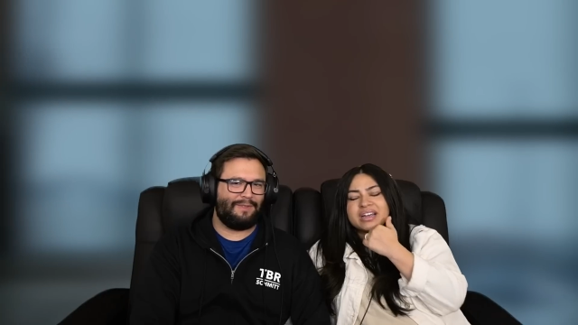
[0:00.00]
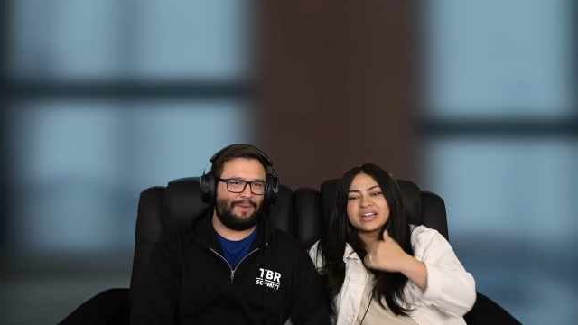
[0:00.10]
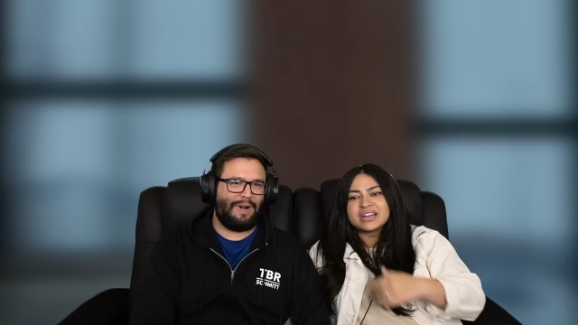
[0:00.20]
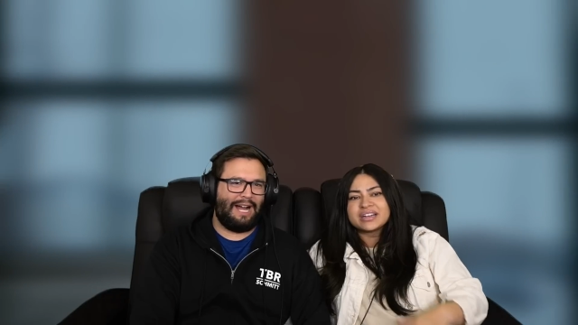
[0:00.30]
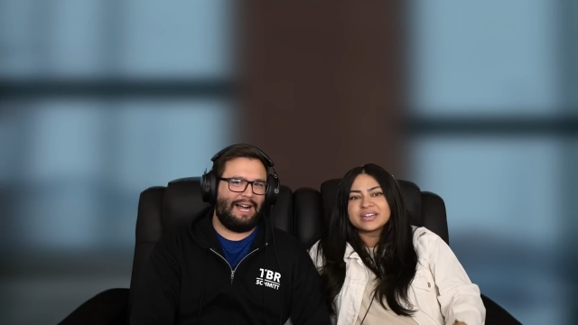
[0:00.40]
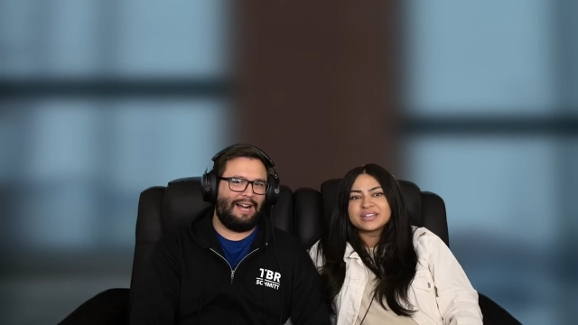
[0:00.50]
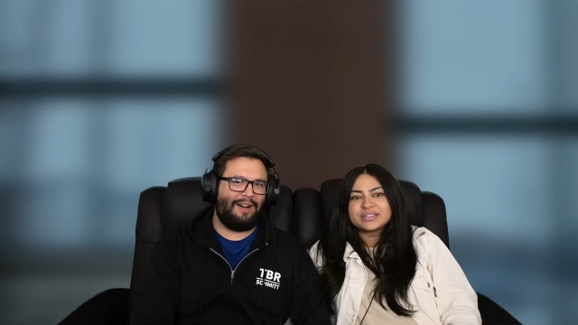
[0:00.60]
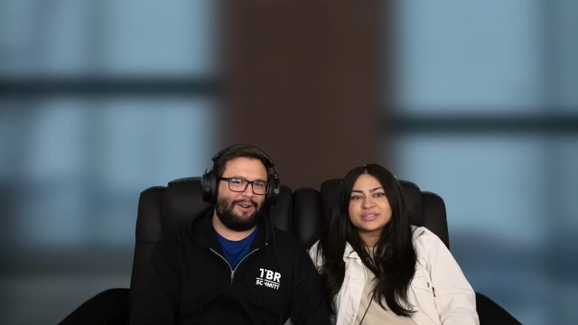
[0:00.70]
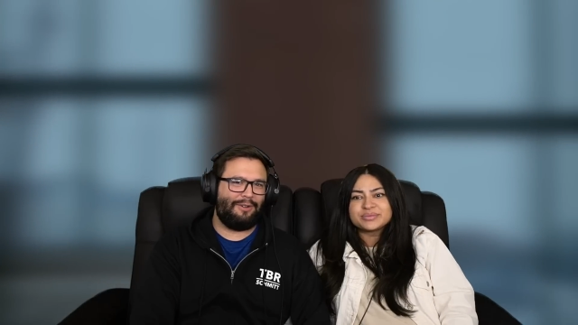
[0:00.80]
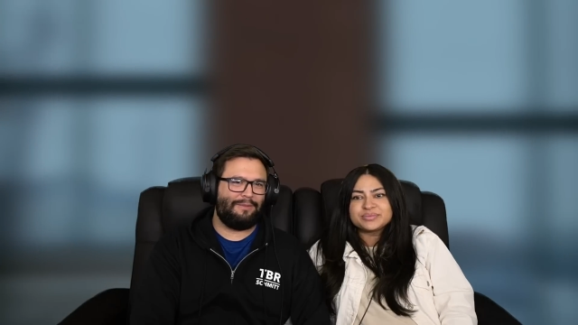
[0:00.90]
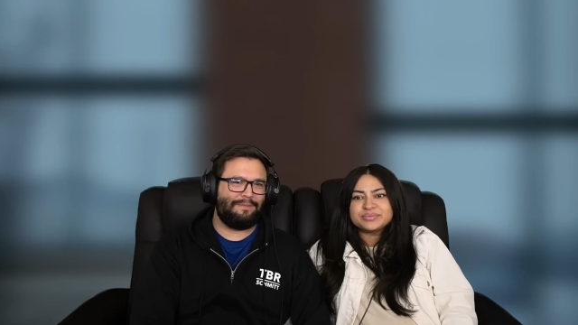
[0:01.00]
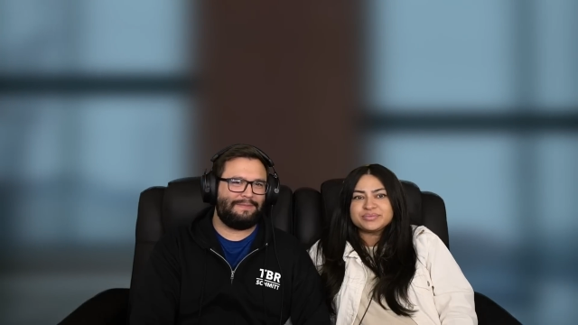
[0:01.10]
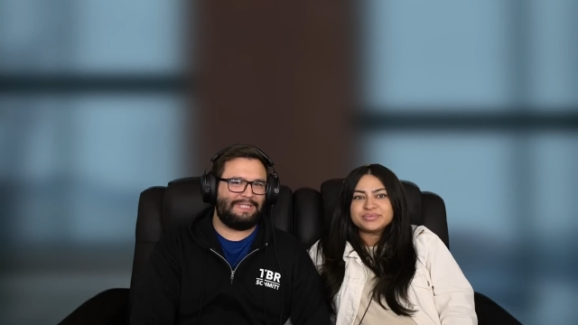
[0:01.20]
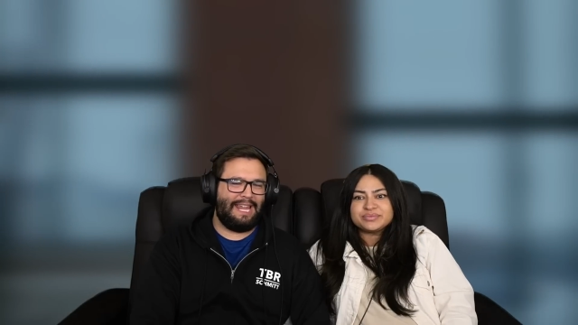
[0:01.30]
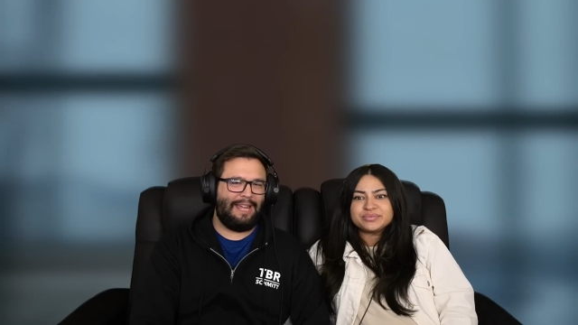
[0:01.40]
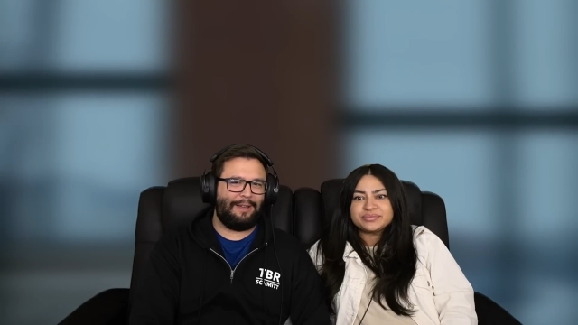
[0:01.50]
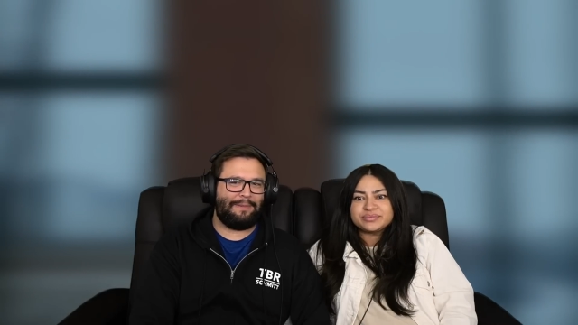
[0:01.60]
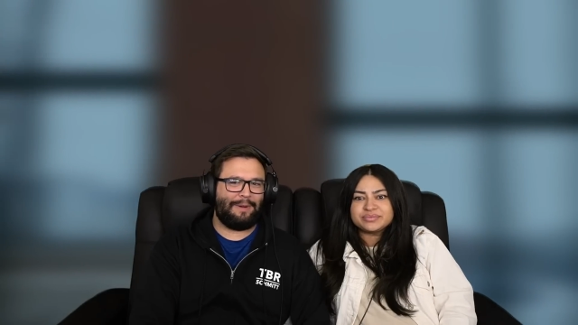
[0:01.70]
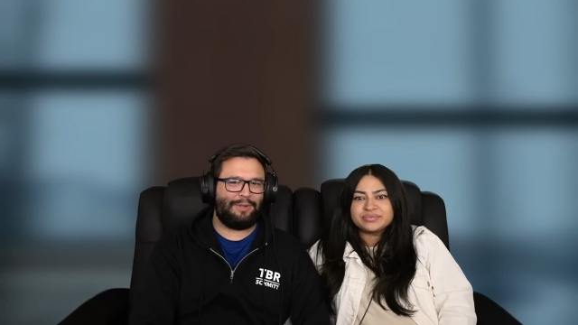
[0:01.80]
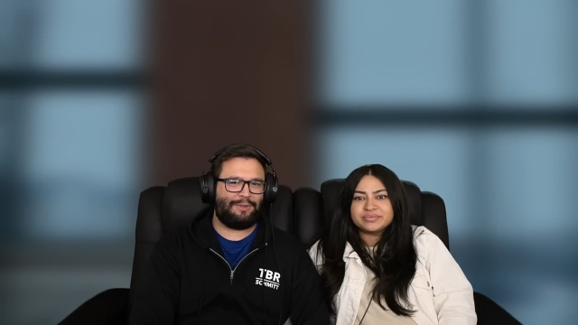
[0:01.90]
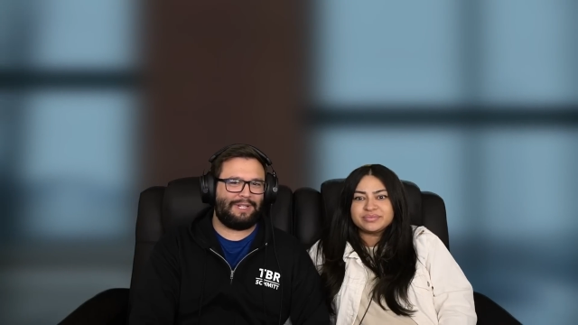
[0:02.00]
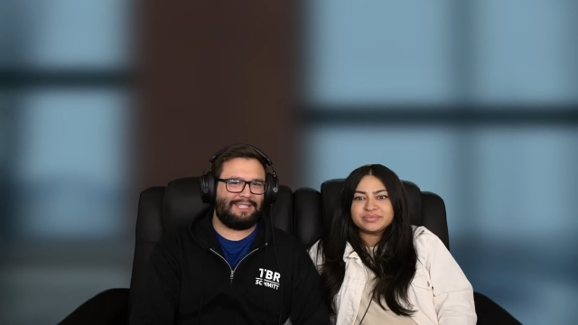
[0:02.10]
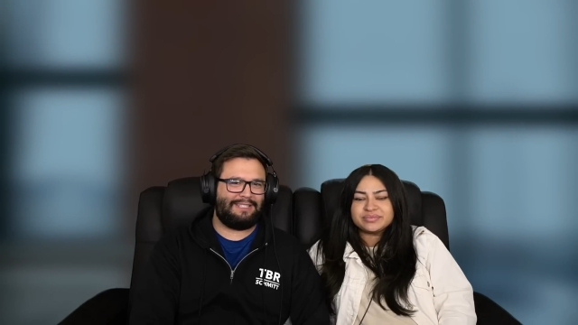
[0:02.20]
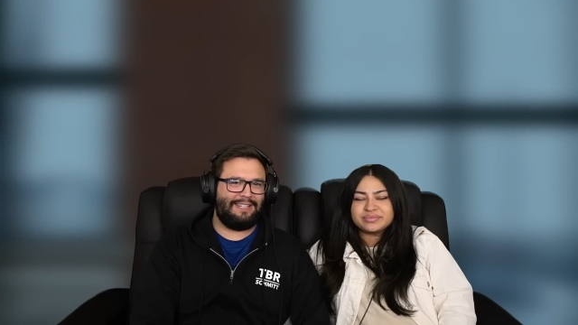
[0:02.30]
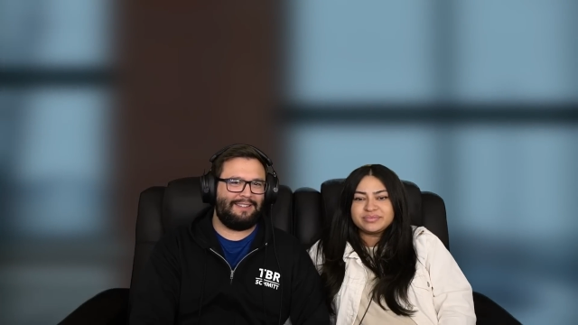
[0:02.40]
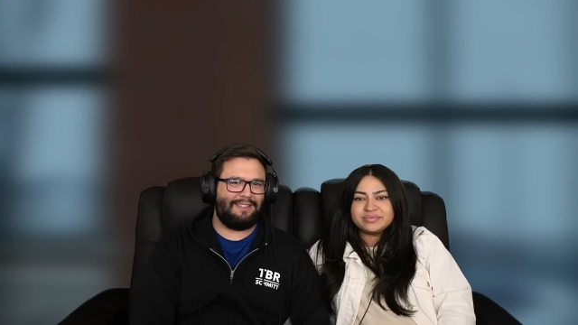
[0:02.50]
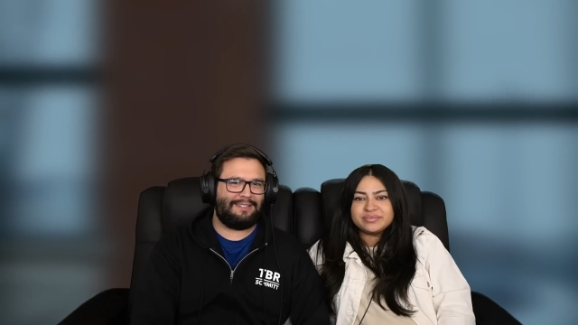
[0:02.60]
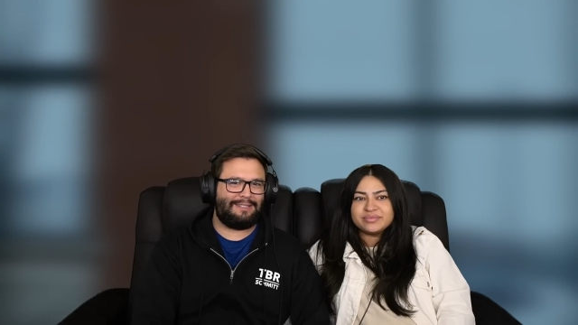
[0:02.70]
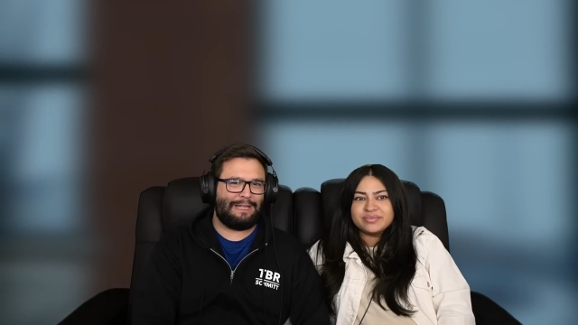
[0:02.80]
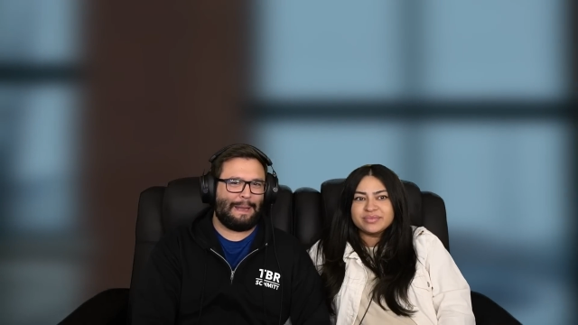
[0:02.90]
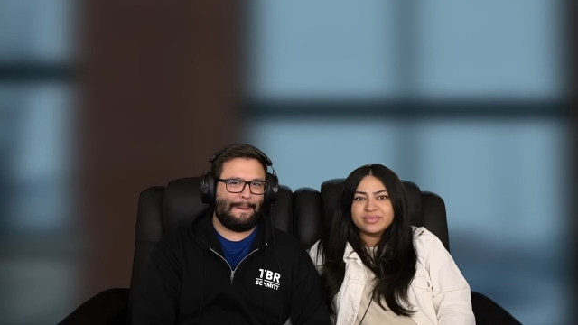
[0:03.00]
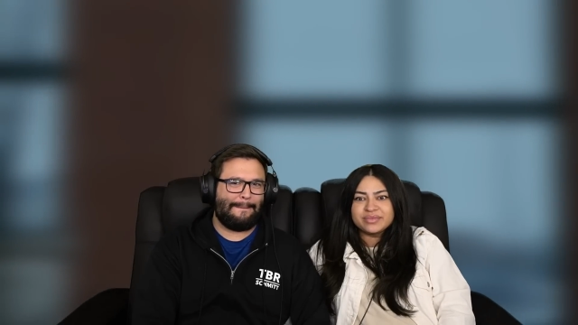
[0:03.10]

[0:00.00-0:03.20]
Speaker 1: Wow. Damn, I wish we could see this.